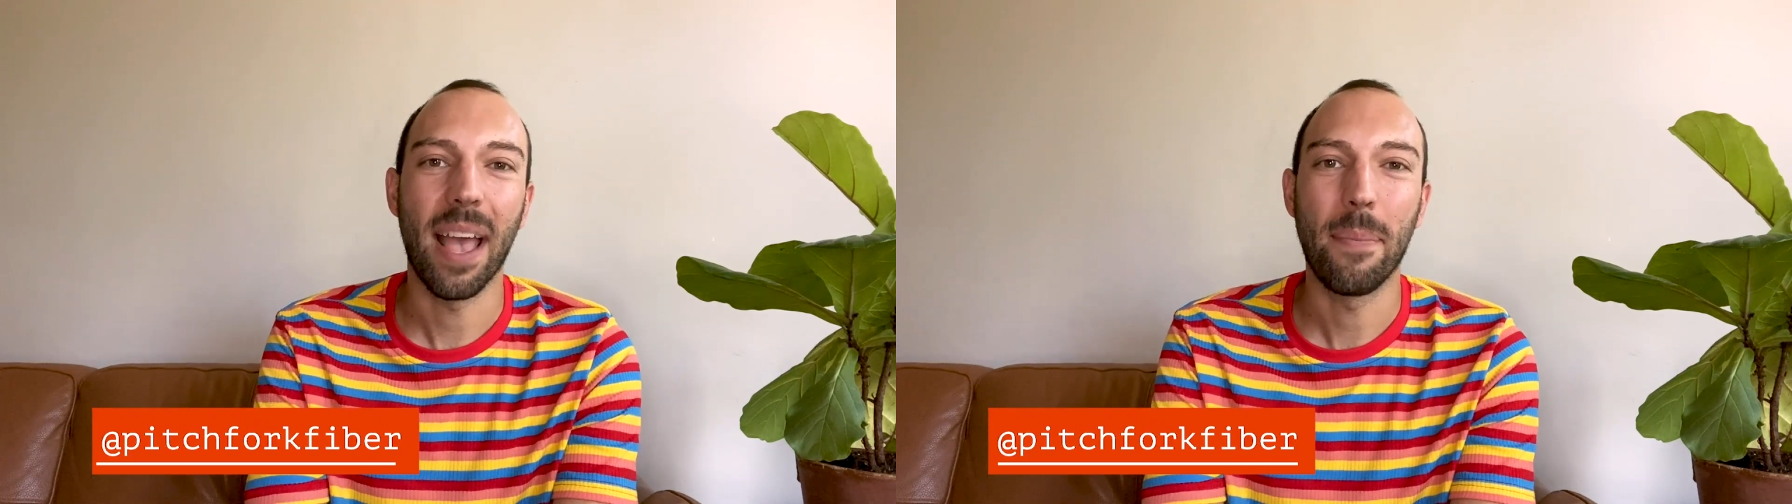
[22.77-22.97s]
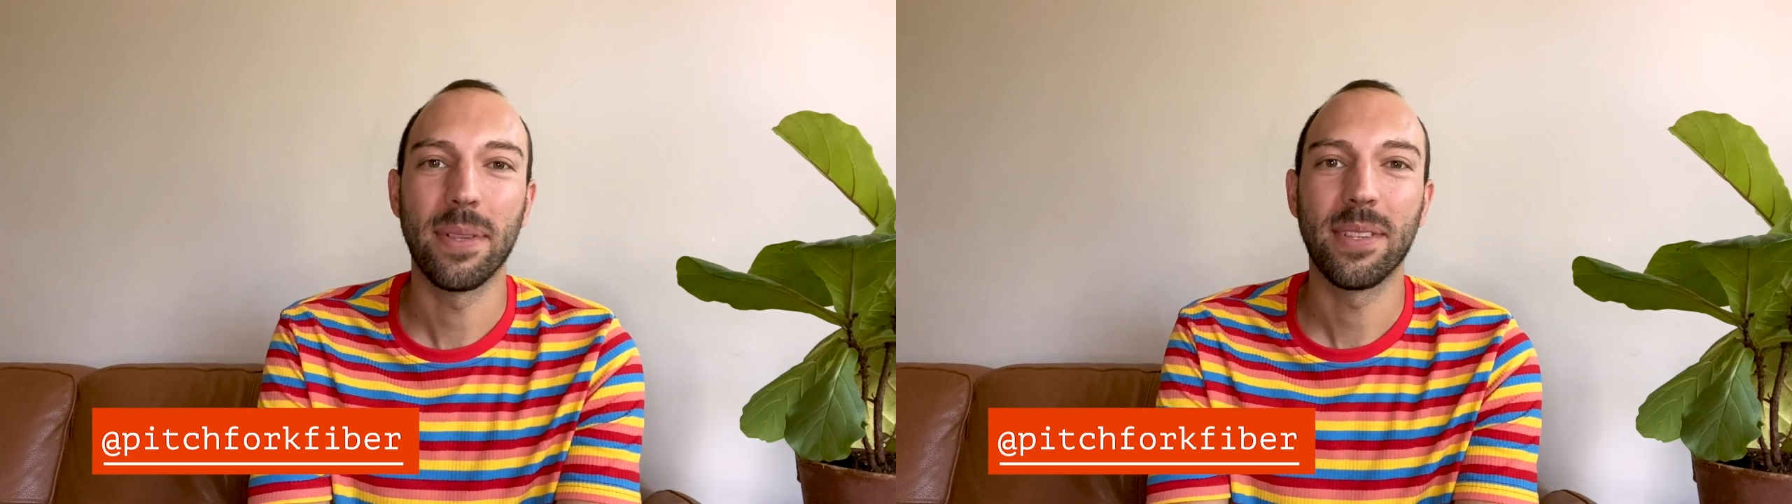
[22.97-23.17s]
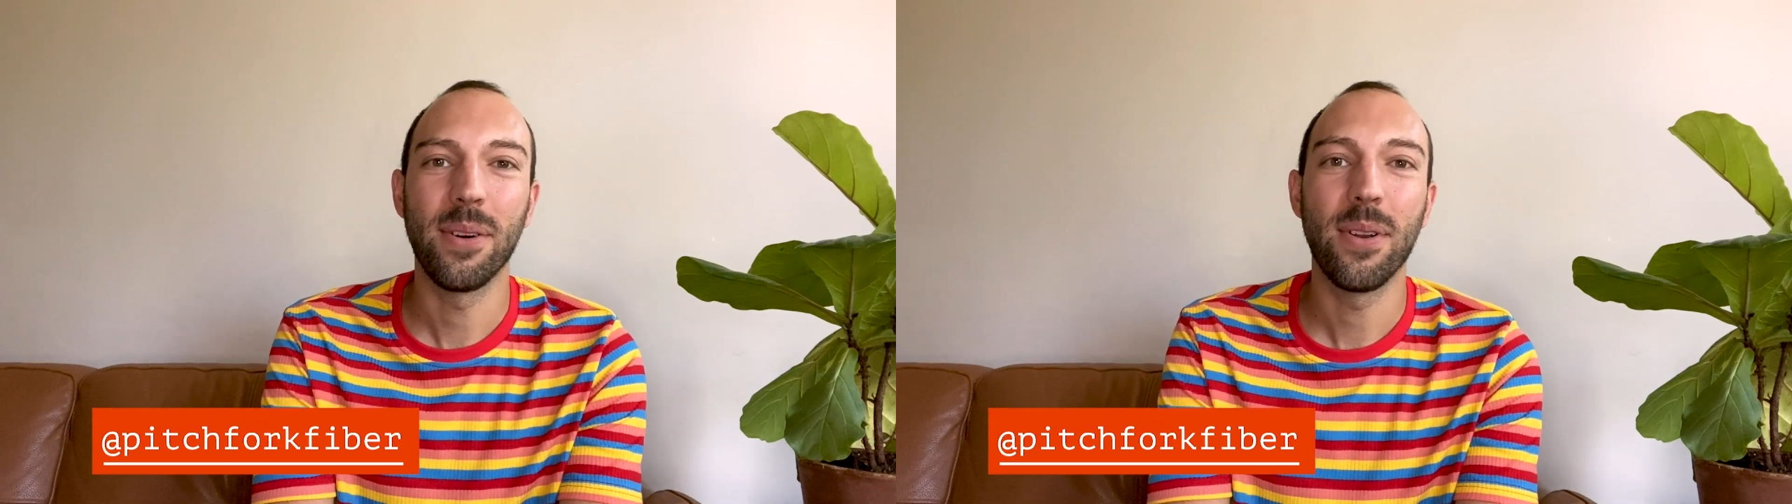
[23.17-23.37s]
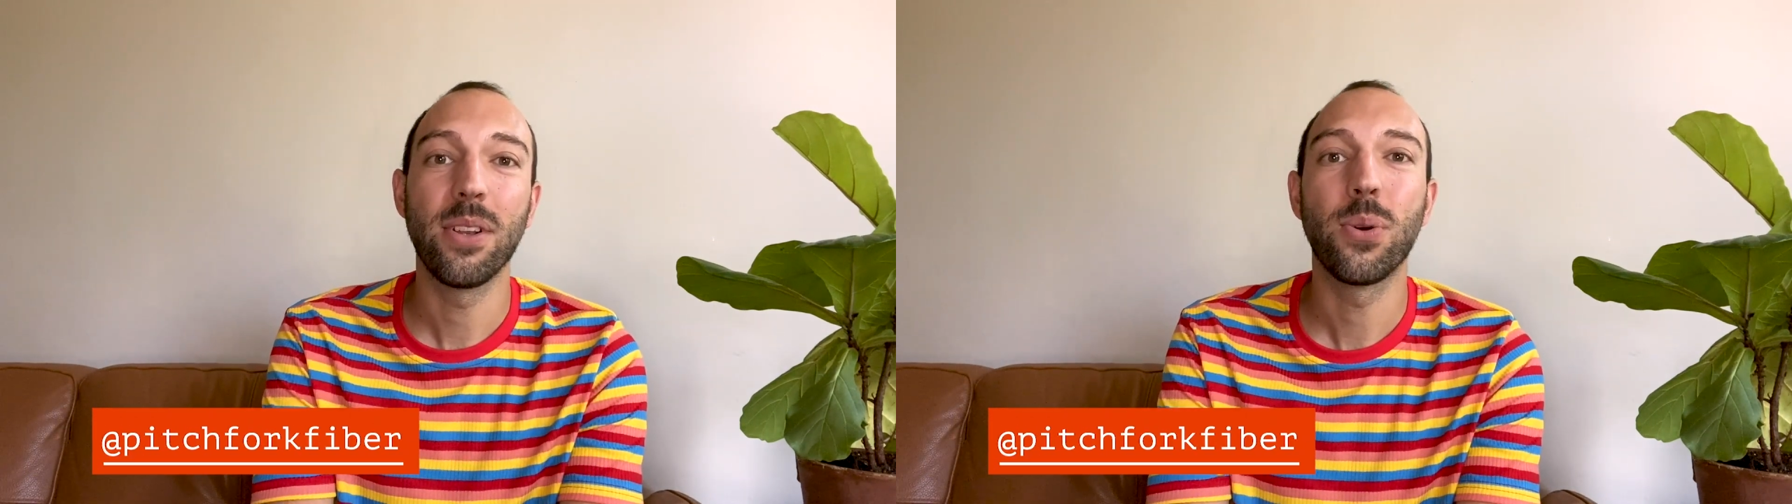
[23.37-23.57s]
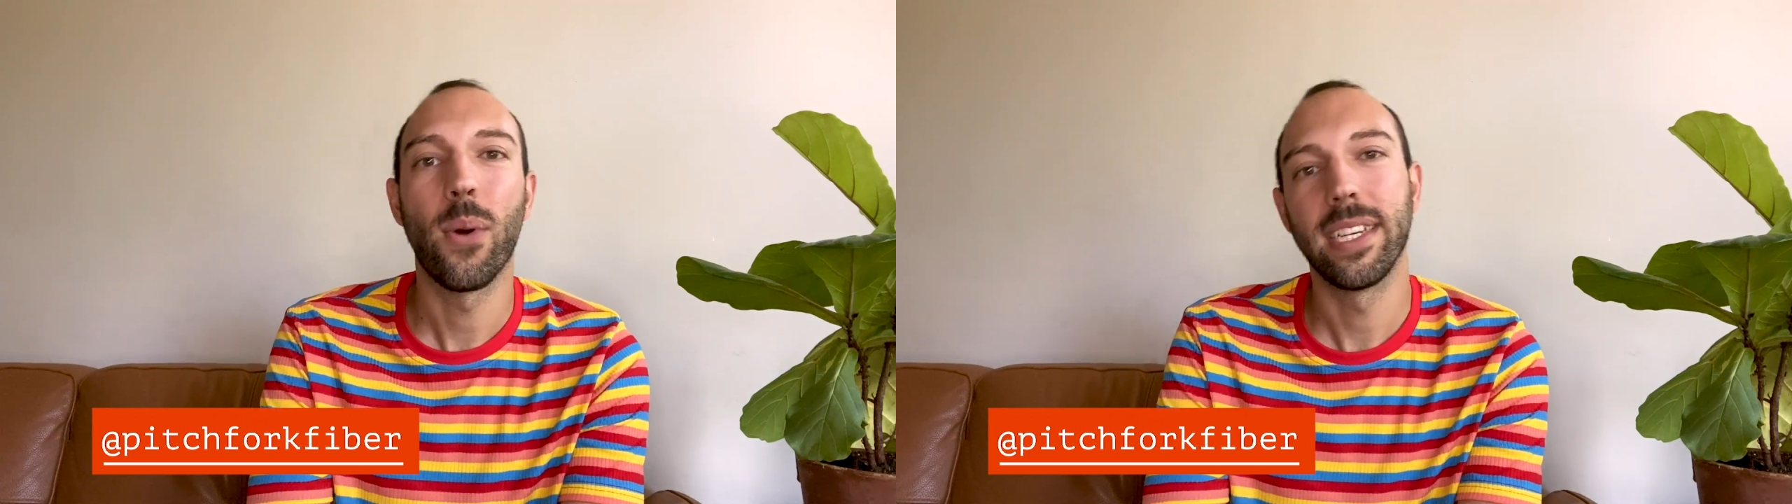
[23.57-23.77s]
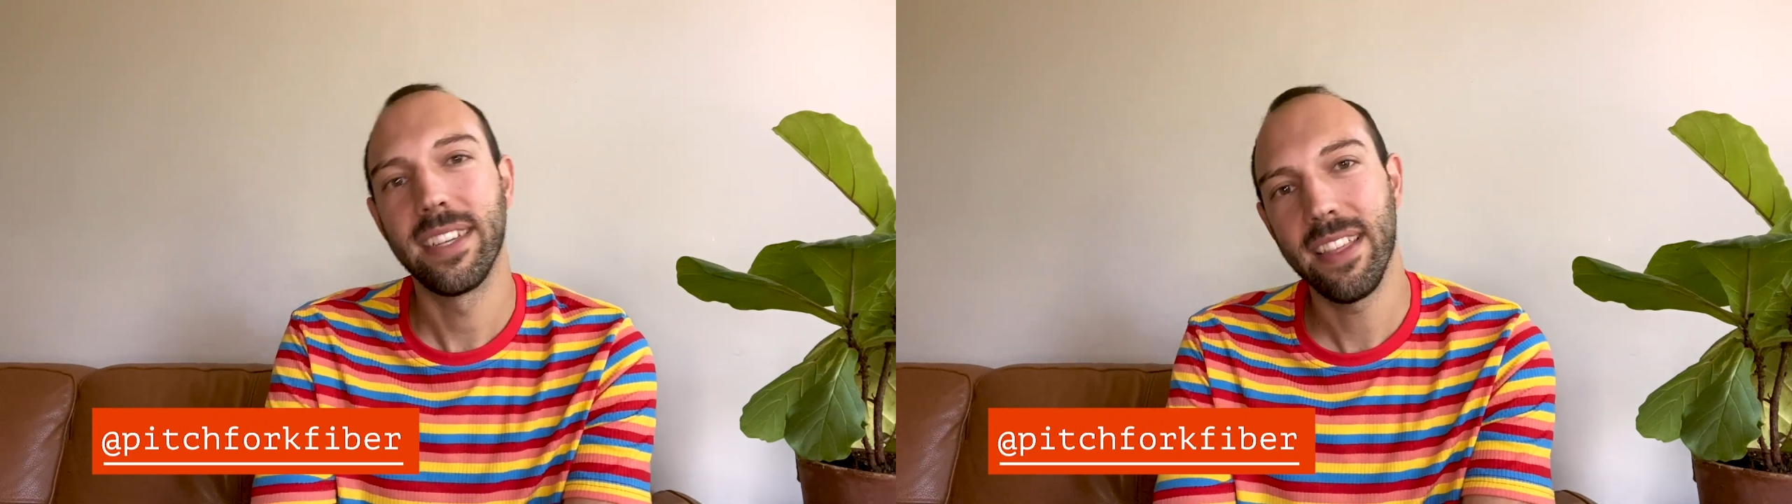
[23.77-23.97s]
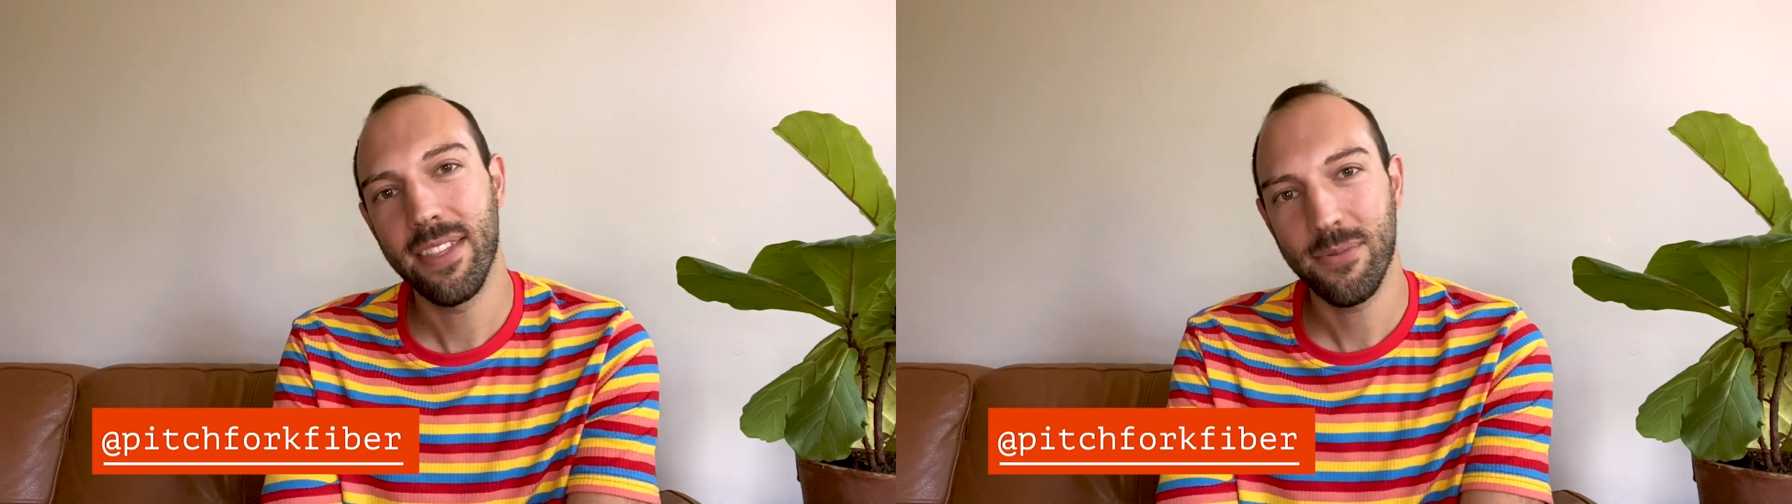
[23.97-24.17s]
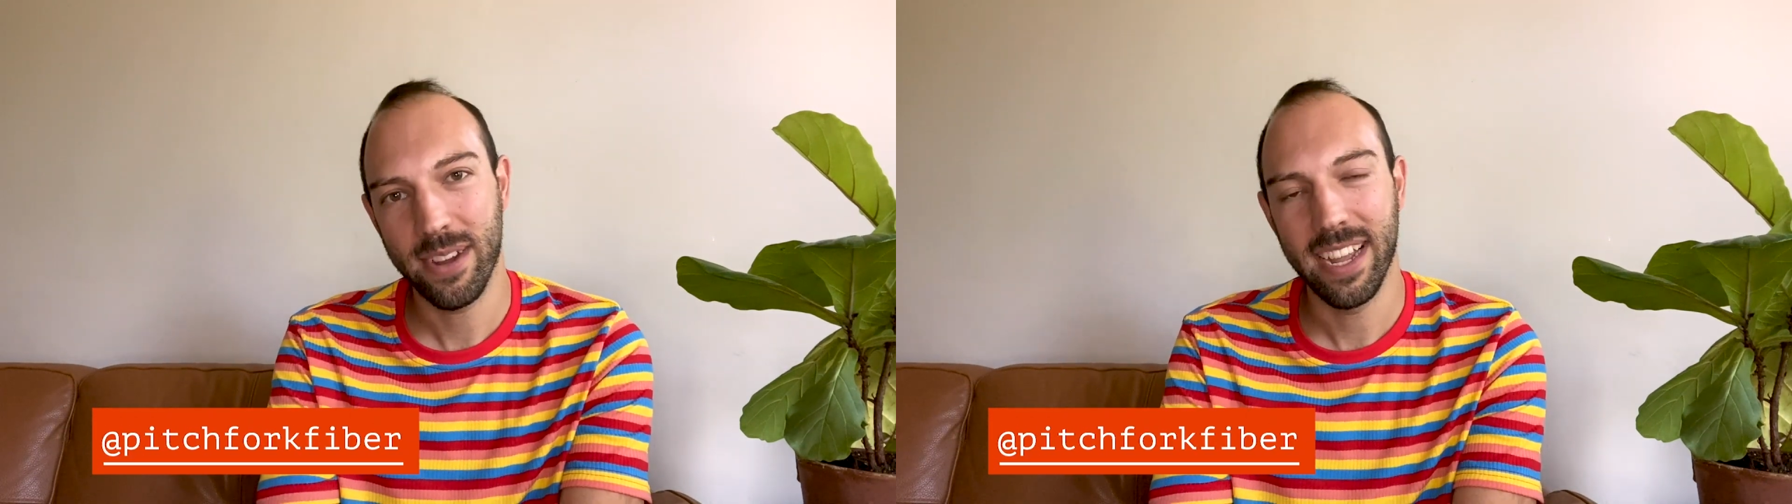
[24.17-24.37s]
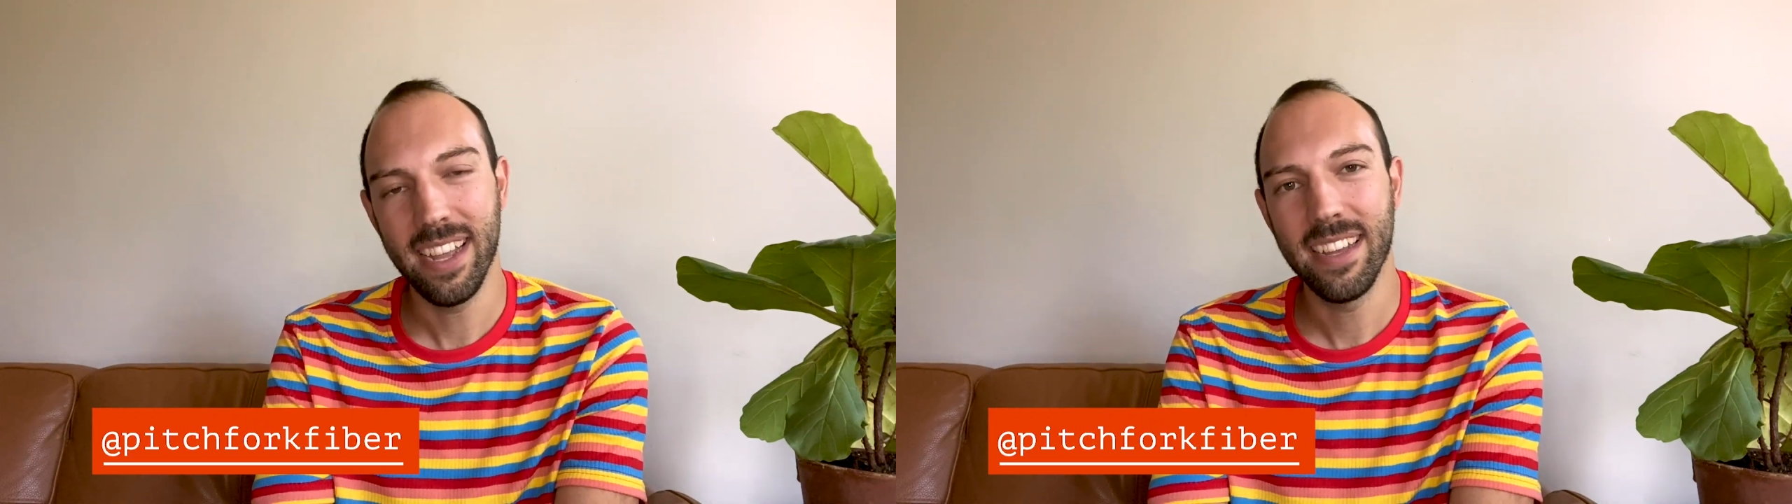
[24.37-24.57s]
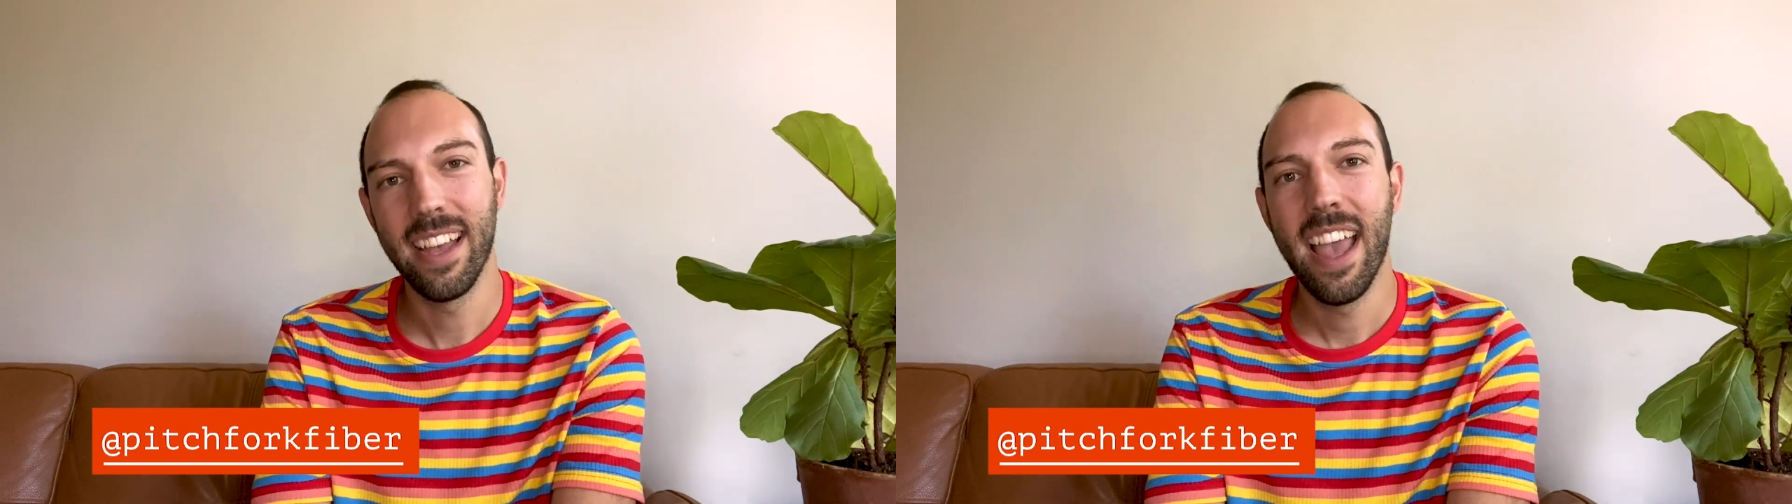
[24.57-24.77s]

episode twenty-three.